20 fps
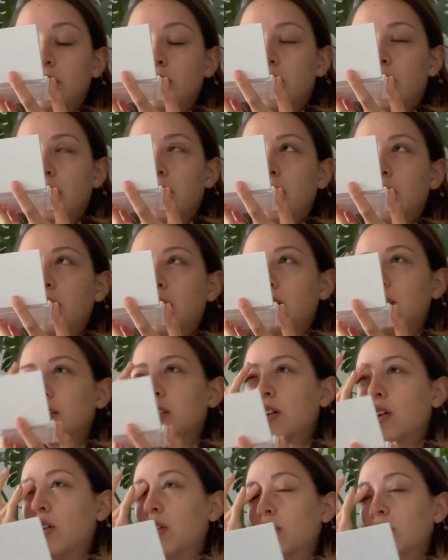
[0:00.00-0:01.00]
I think it's
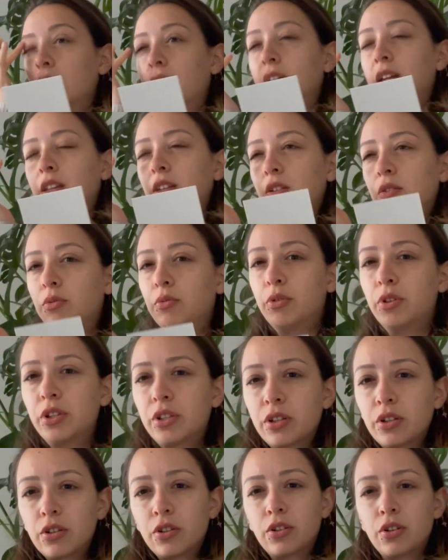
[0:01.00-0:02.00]
called like New
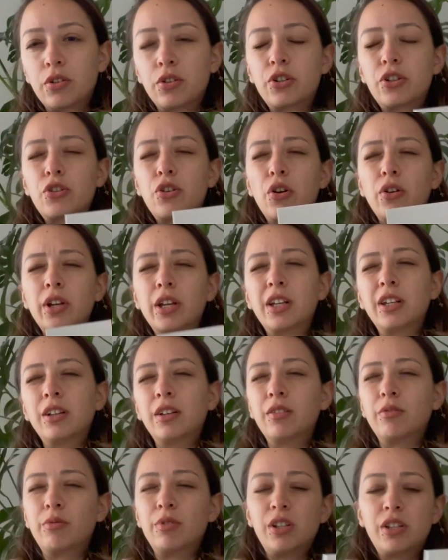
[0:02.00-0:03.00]
Research or Shocking
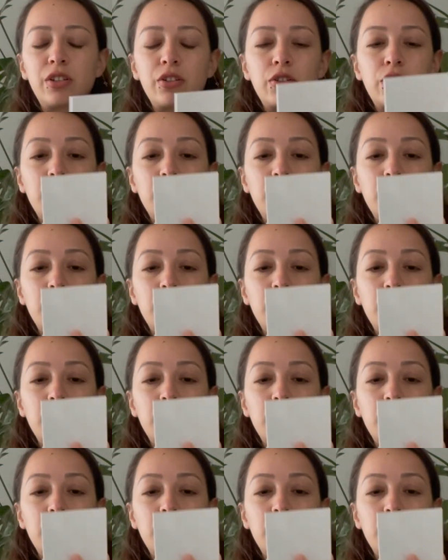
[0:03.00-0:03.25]
Research